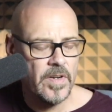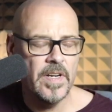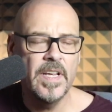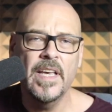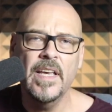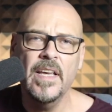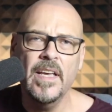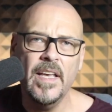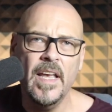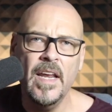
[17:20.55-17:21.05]

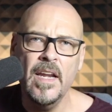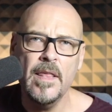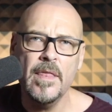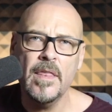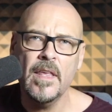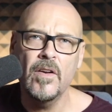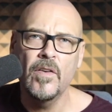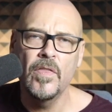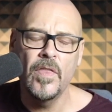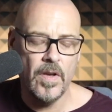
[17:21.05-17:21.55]
here,
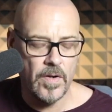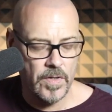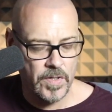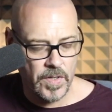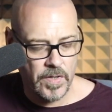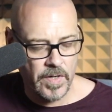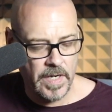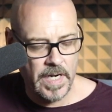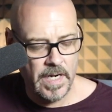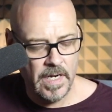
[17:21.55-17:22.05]
anything on those
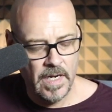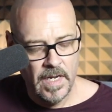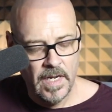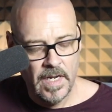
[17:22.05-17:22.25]
3,